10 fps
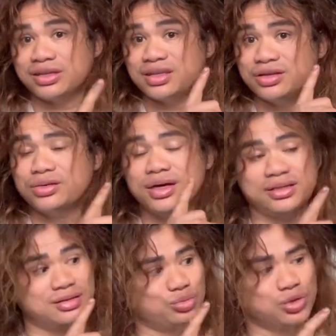you
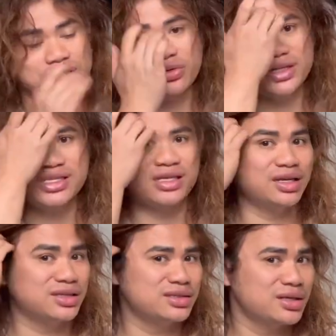guys, what's crazy
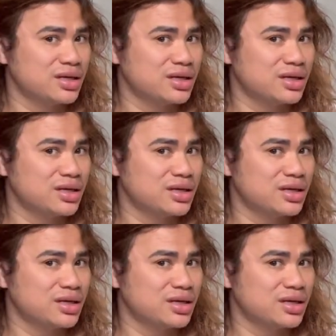is